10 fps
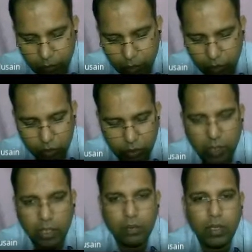produce
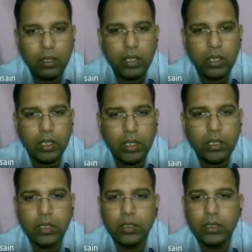antibiotics,
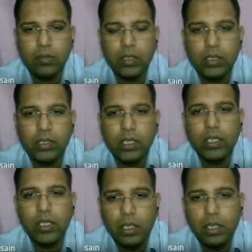and some fungi
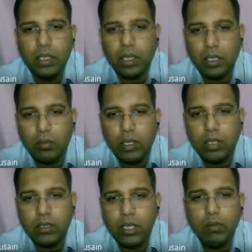can be
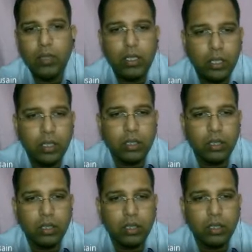extremely
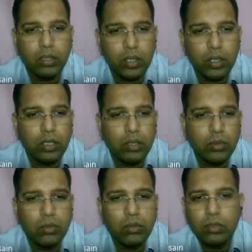lethal when it comes to
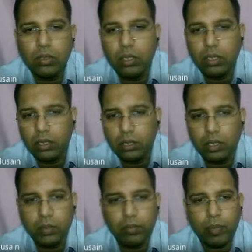
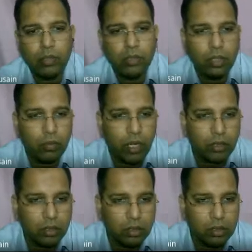the pathogenic
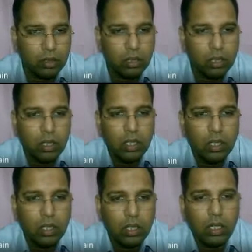
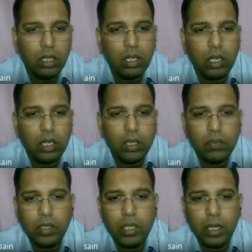factors.
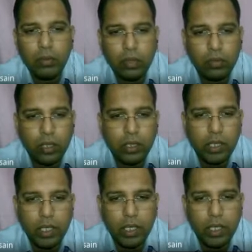Different types of
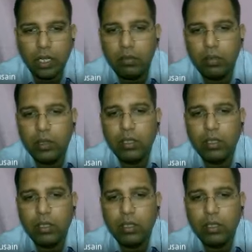fungi can